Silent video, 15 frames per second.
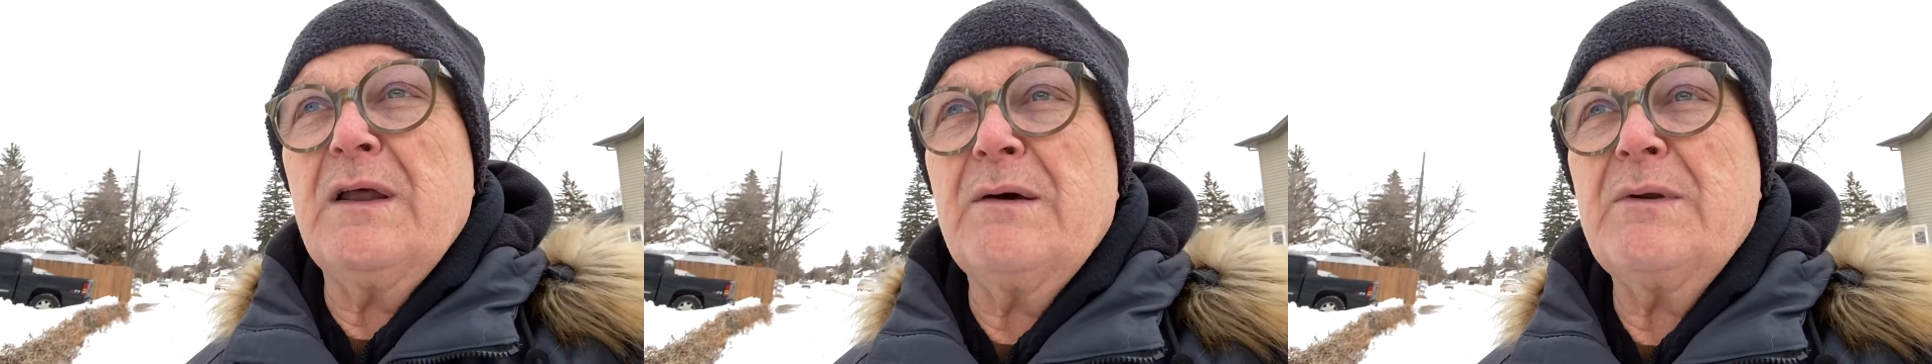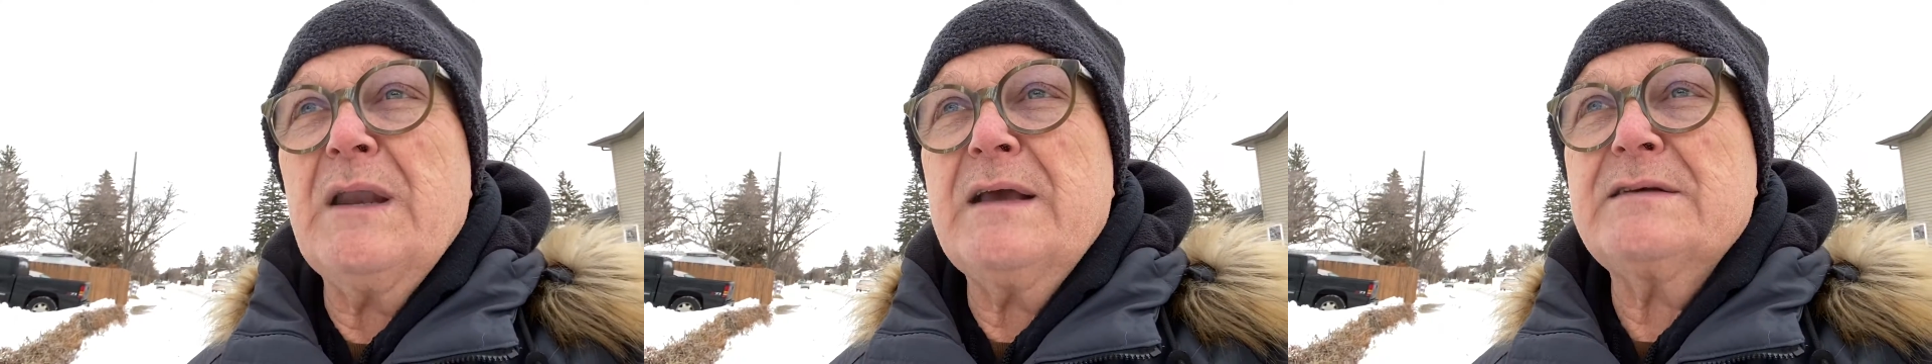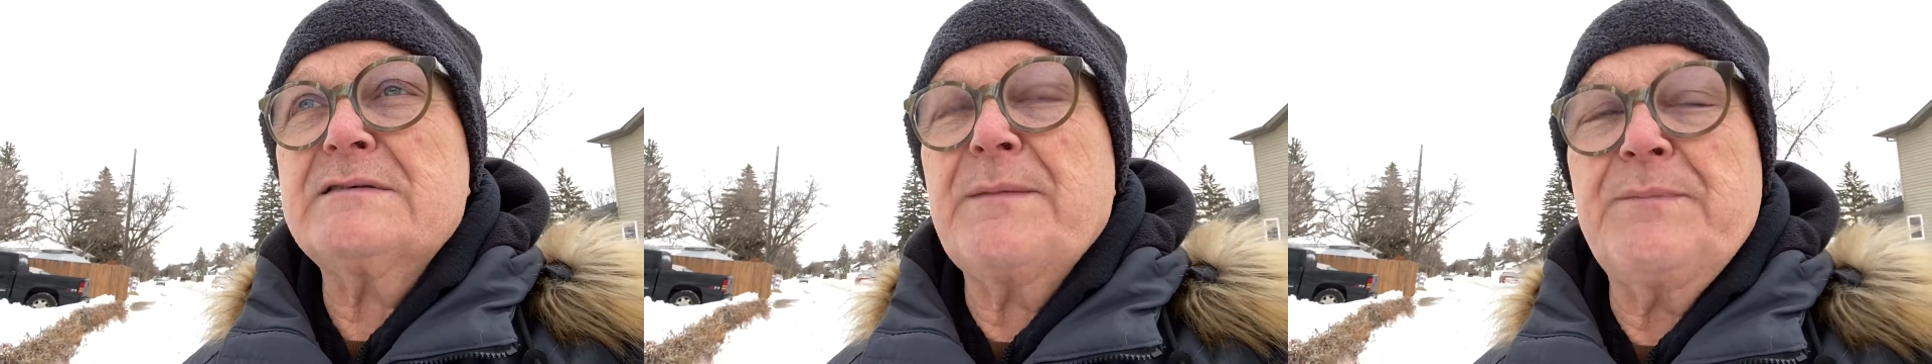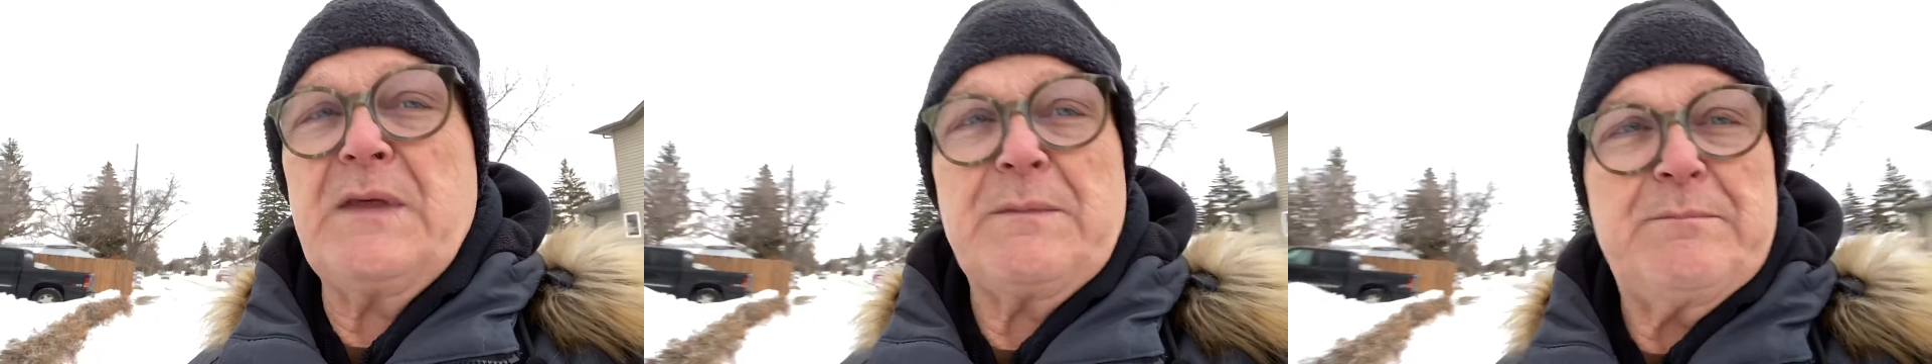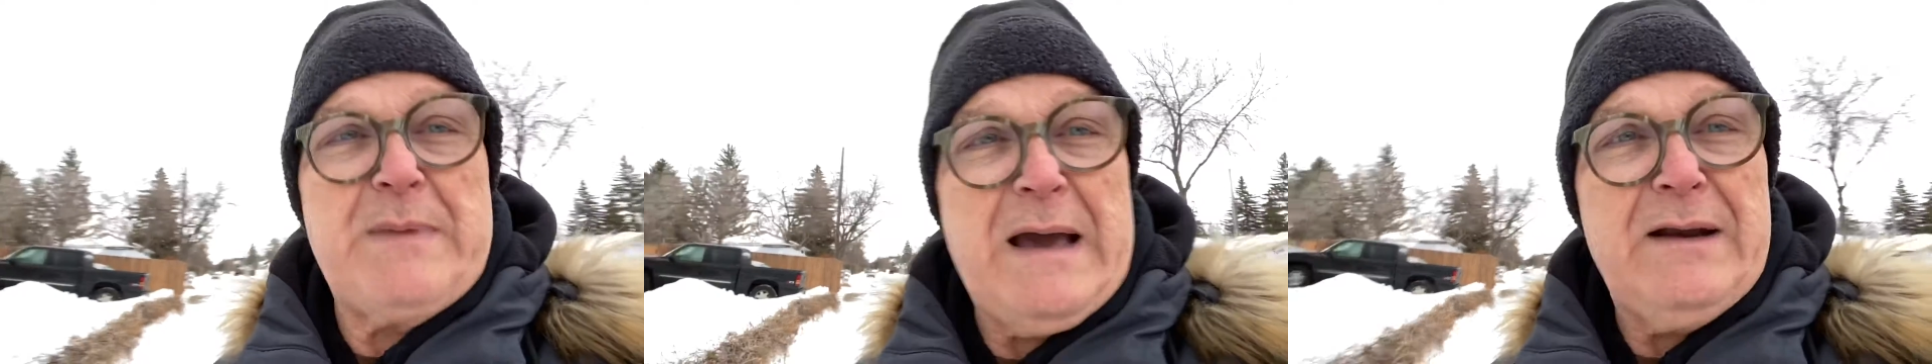I would like
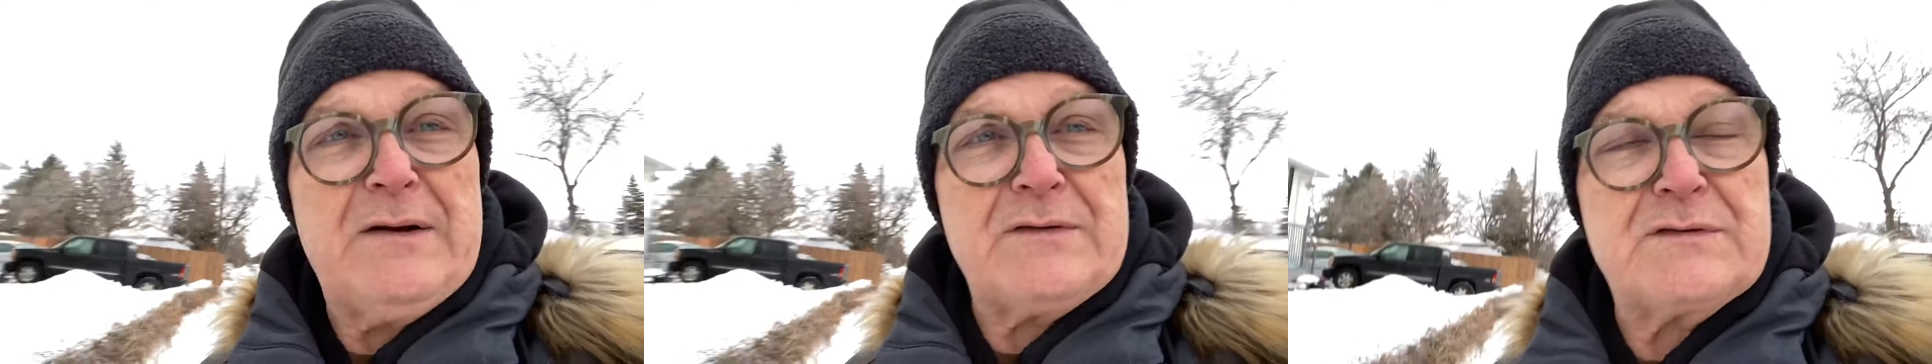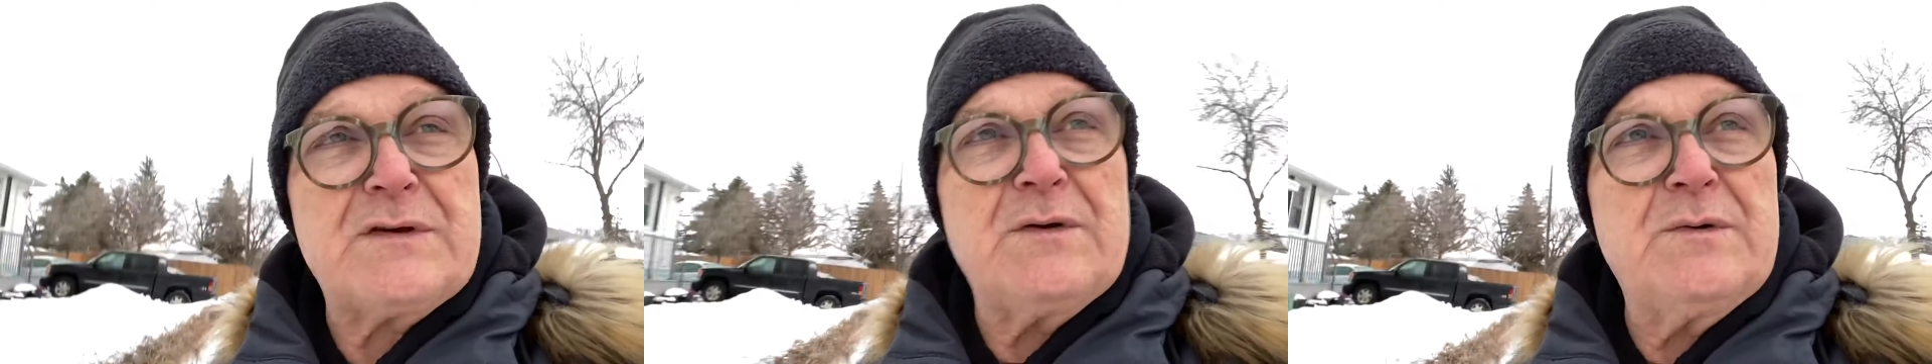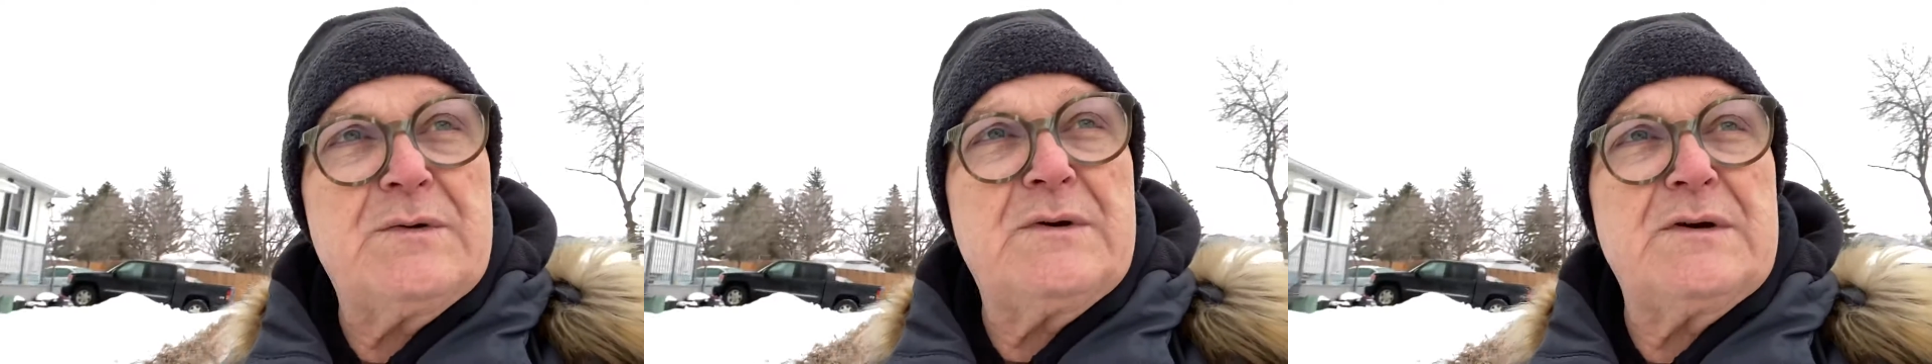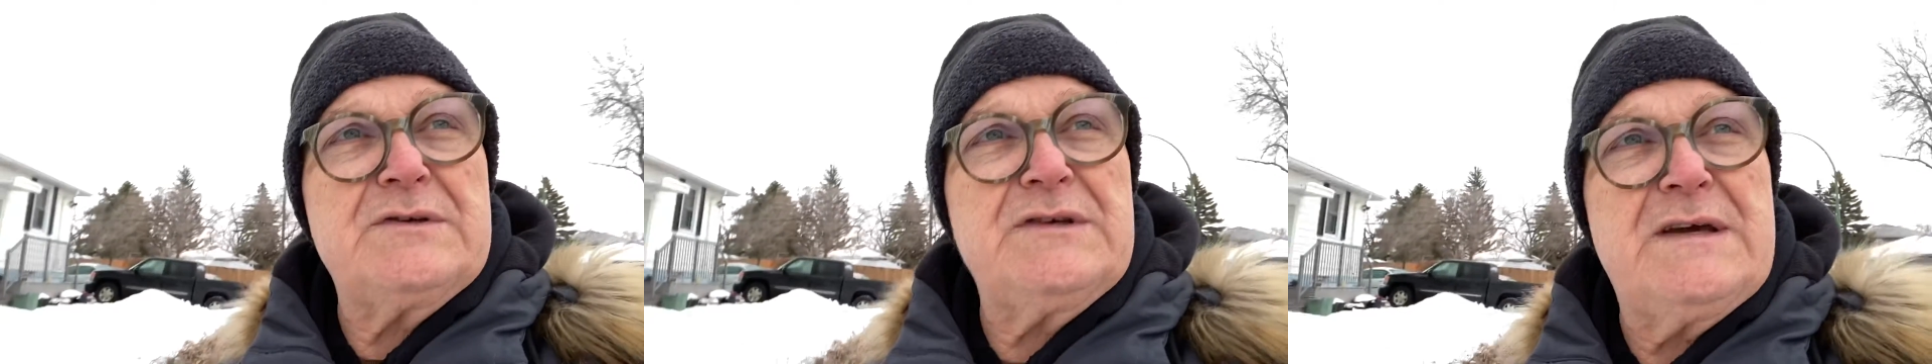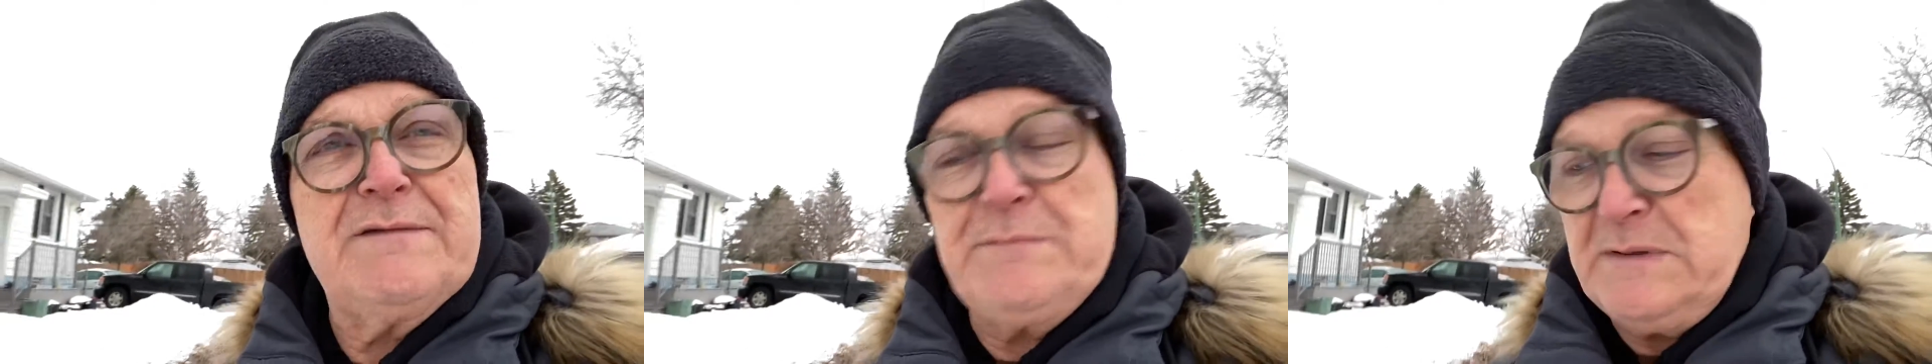something better. So could
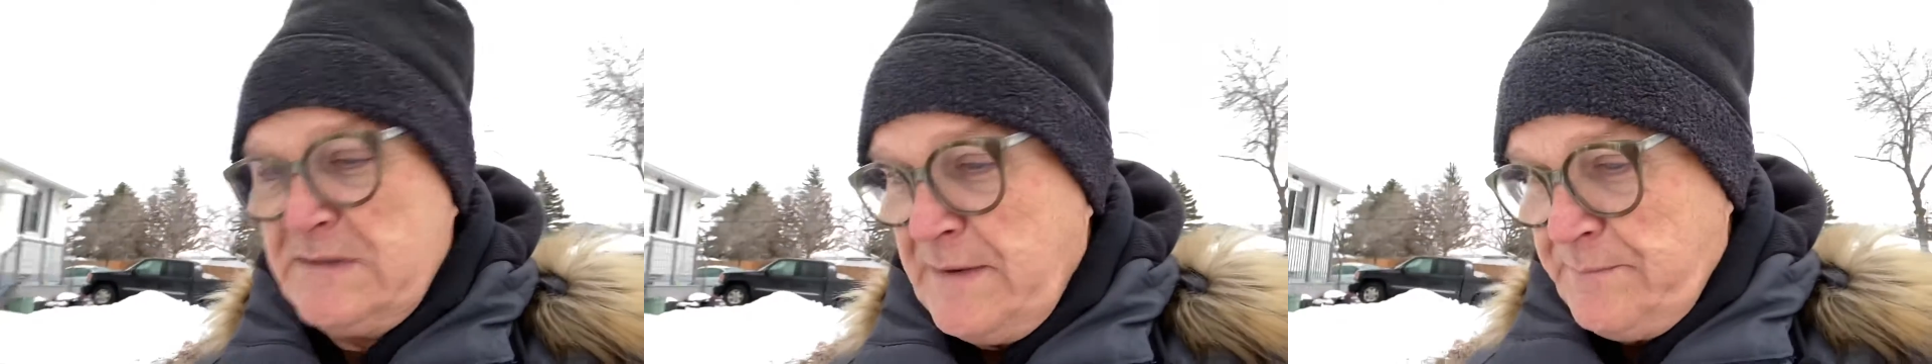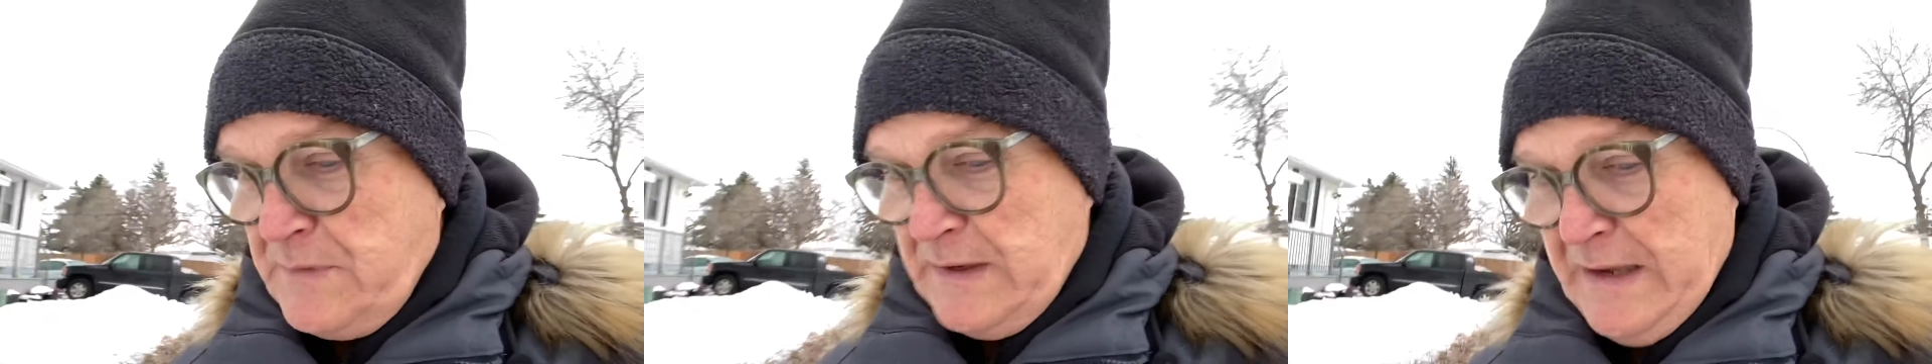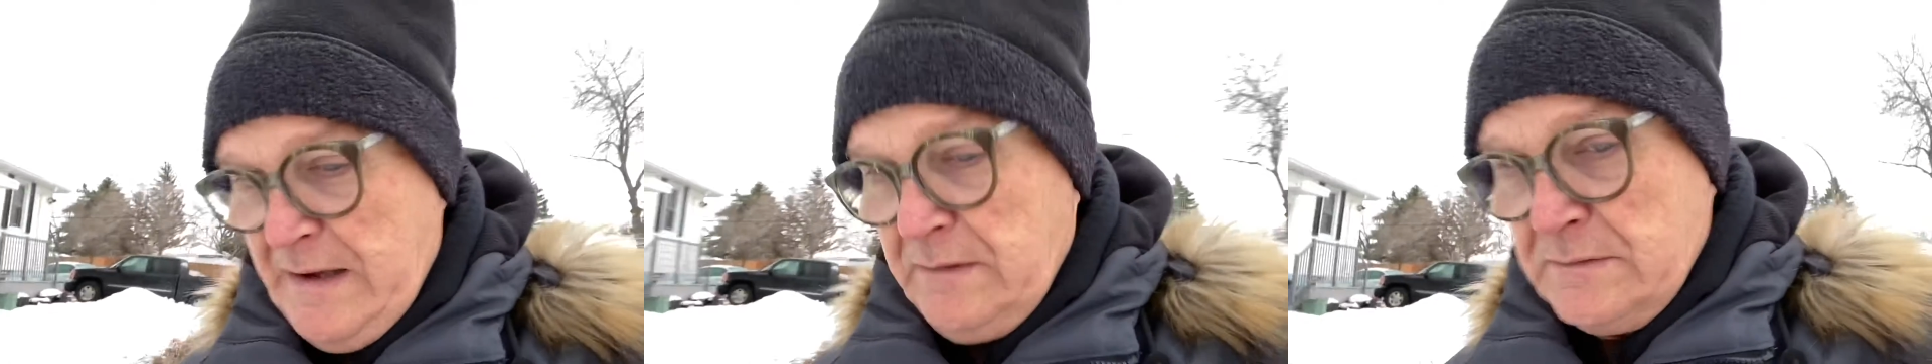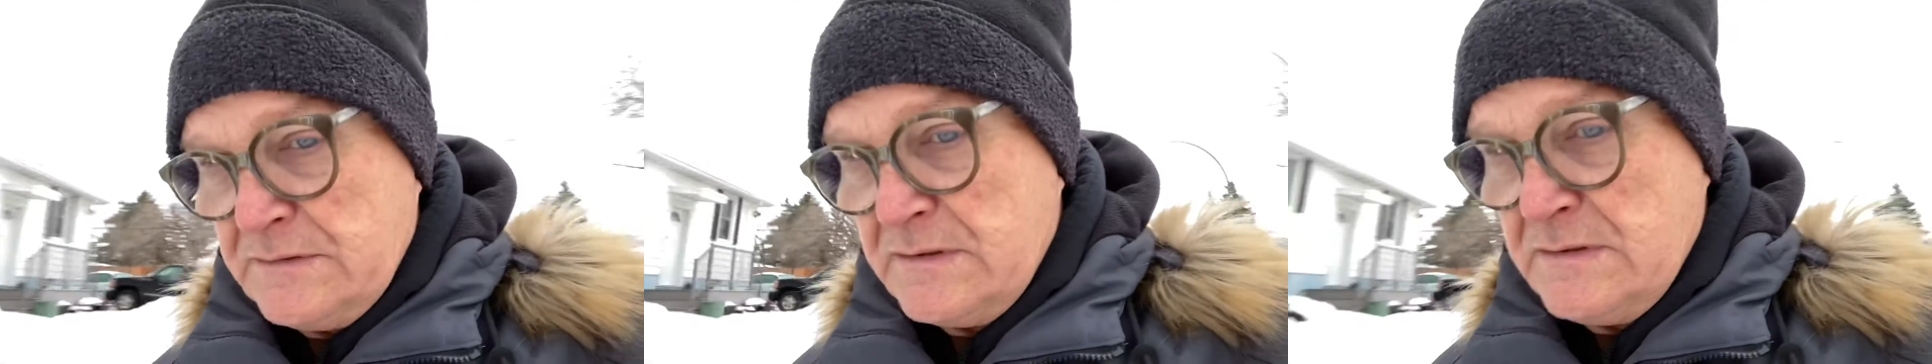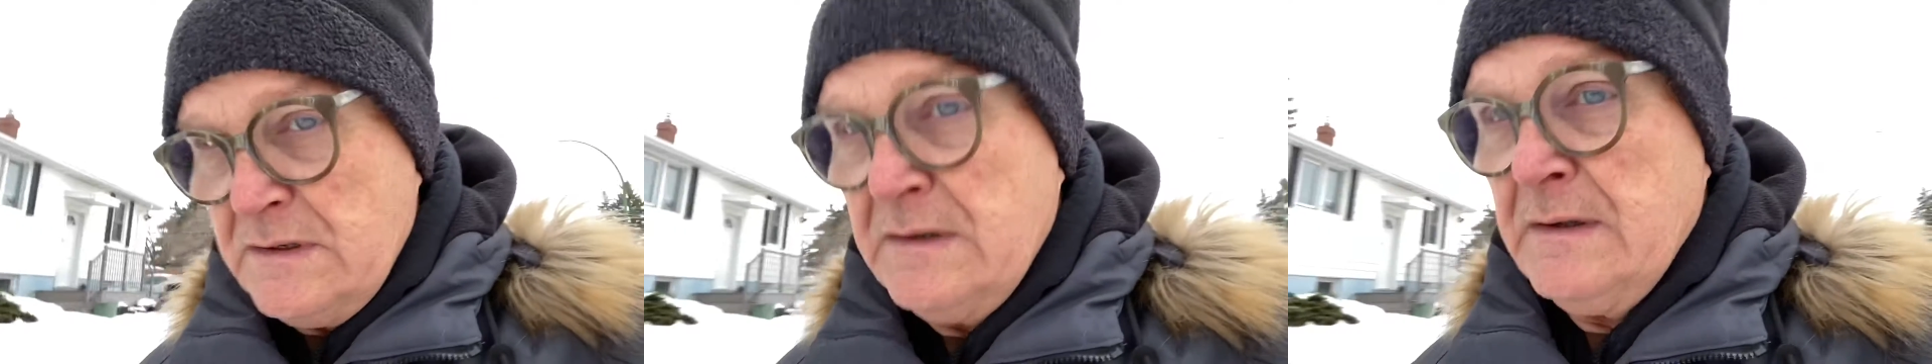you give me something else?